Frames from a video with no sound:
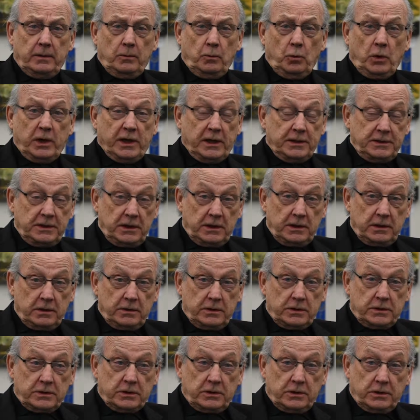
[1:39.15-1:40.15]
What I did in
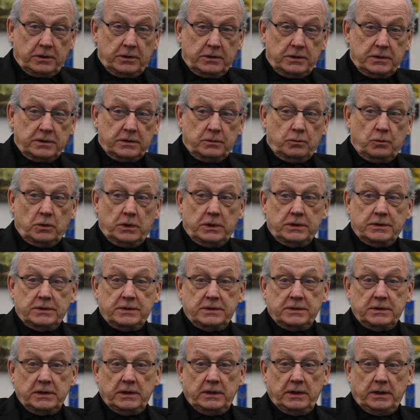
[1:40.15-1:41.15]
the circus
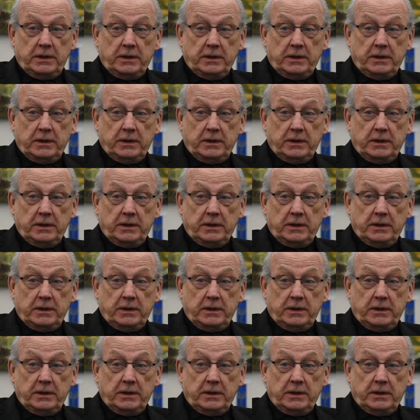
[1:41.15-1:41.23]
was,